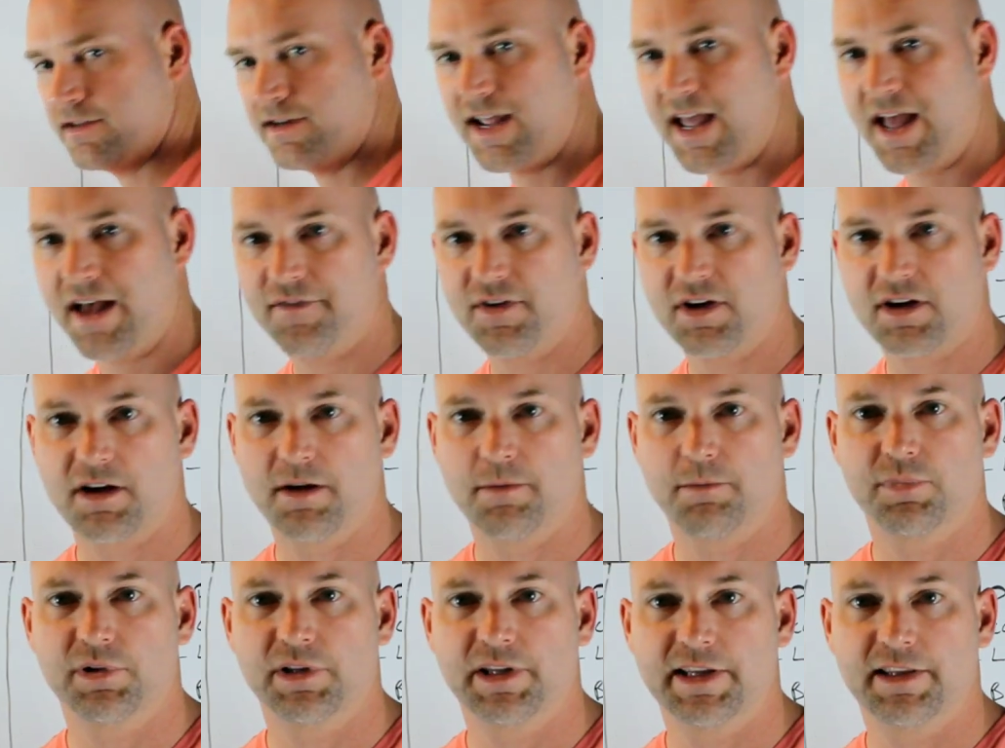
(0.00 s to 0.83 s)
is going to have a
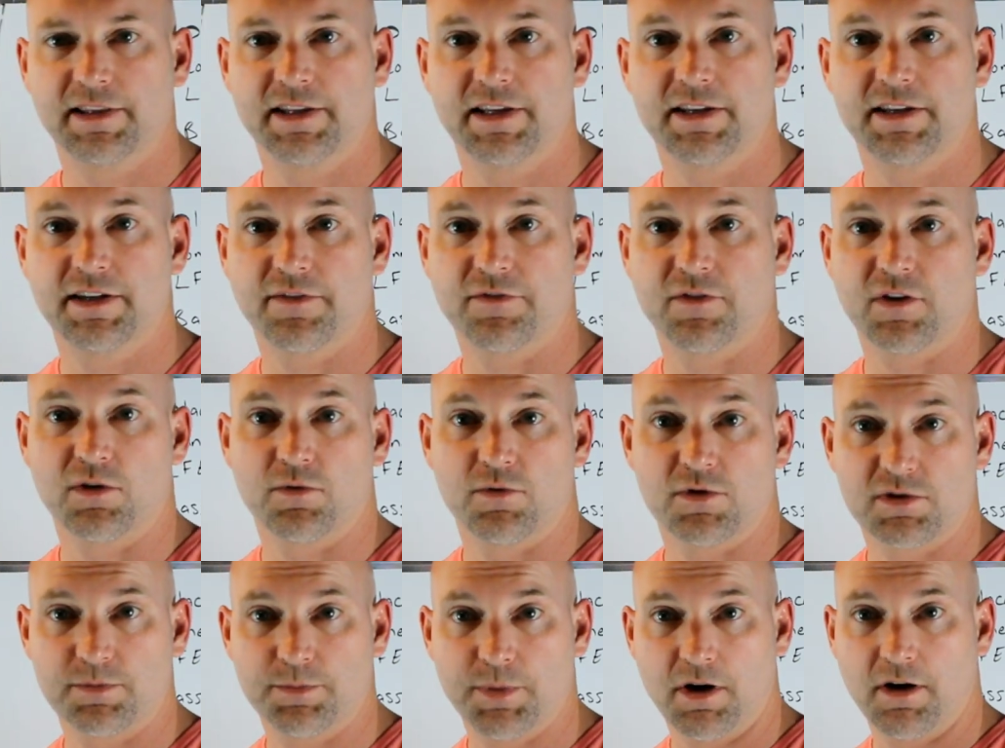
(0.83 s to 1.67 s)
completely different
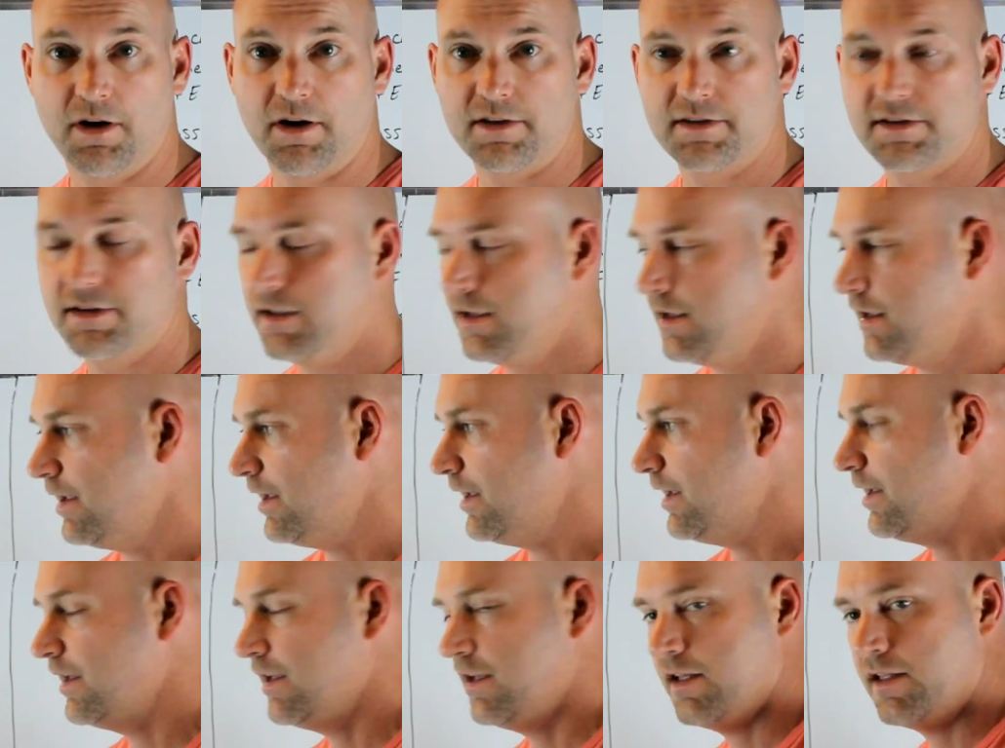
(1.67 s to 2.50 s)
response
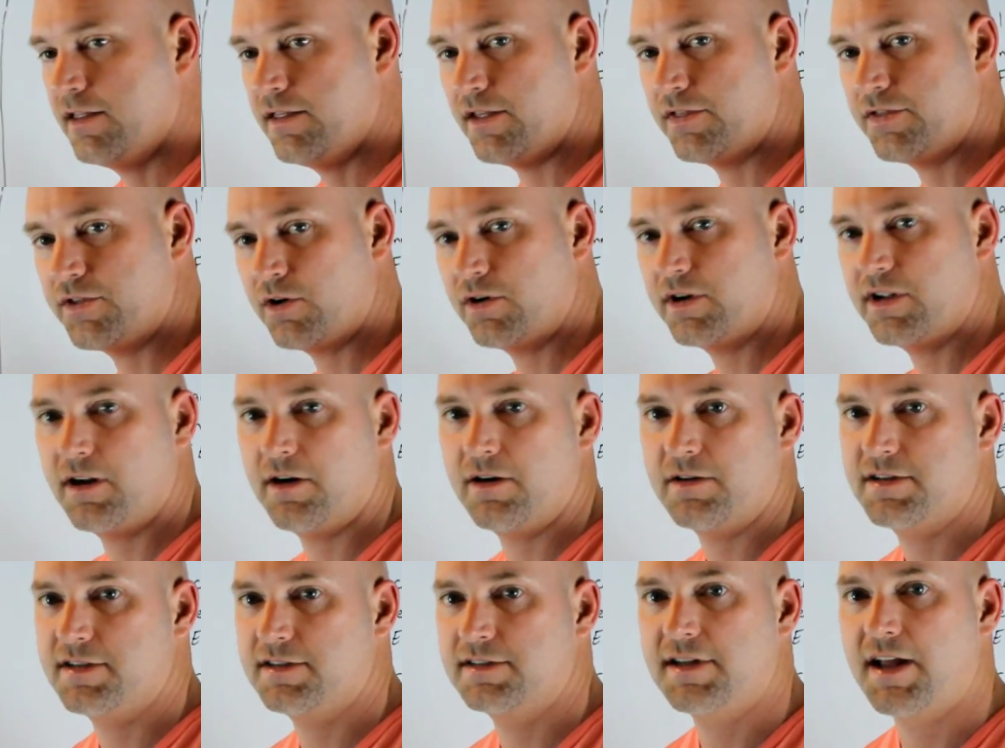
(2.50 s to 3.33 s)
the 30
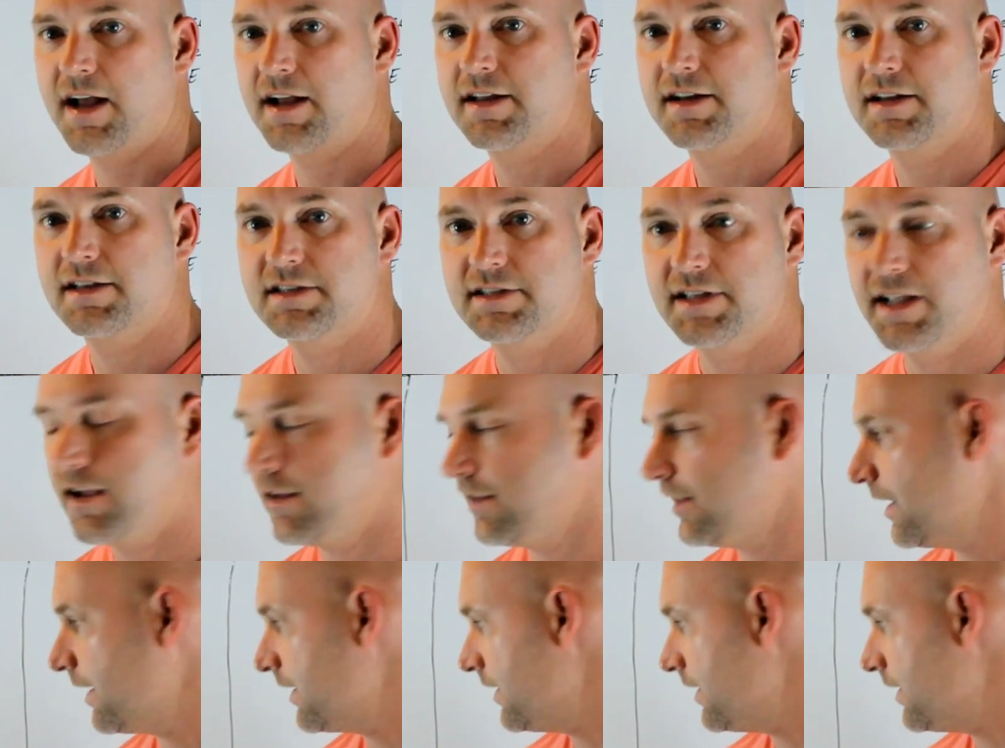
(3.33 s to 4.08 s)
hertz is not going to sound